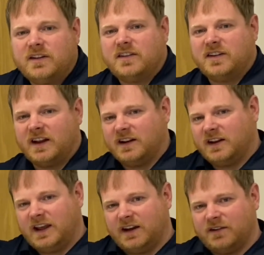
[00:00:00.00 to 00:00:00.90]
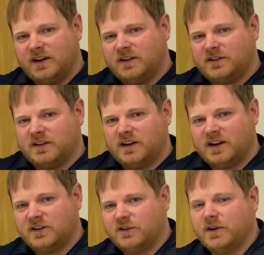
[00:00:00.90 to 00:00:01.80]
tenant areas
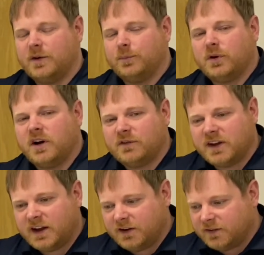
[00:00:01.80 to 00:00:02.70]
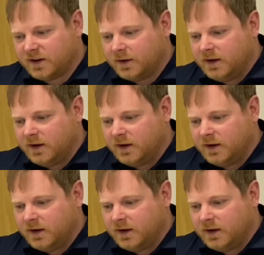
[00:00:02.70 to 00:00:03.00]
and your own private area.